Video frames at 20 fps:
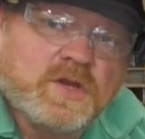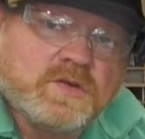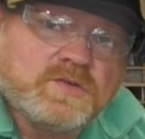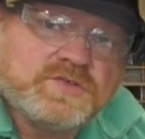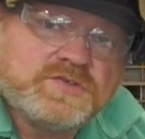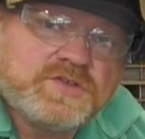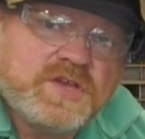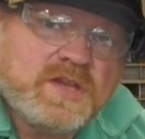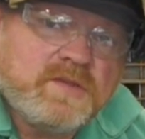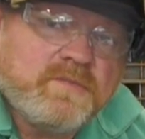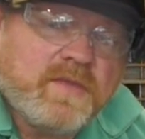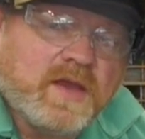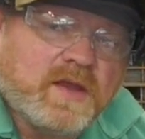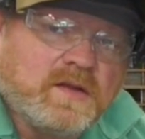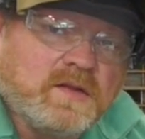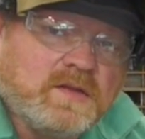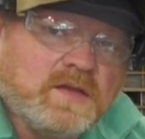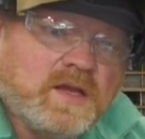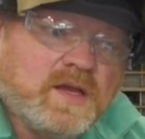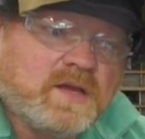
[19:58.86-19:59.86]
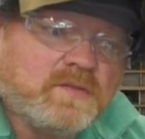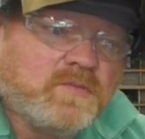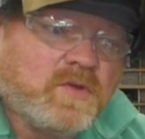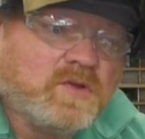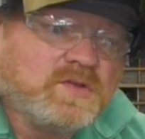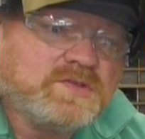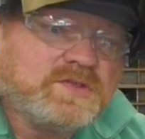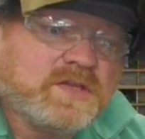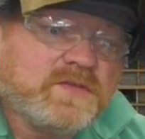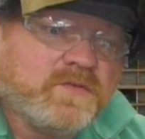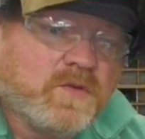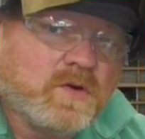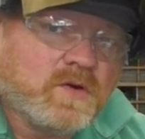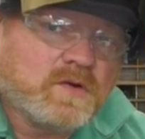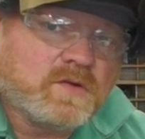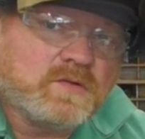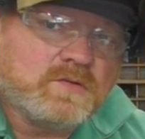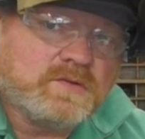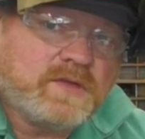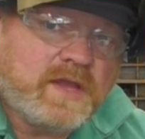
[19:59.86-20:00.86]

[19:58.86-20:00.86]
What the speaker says: know, sheet metal, mostly vertical